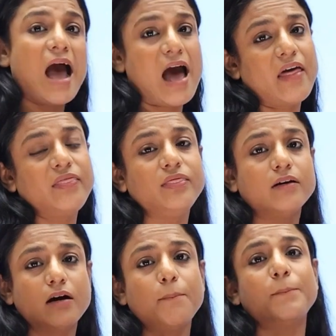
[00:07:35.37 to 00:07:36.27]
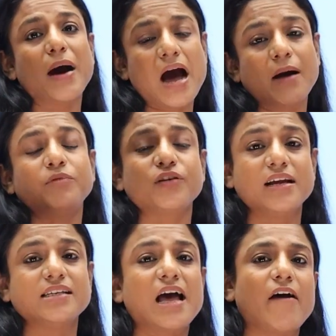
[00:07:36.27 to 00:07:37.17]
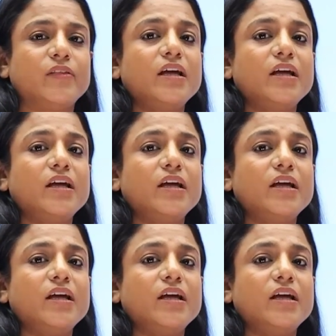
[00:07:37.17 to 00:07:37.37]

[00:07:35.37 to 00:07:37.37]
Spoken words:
and the palm trees have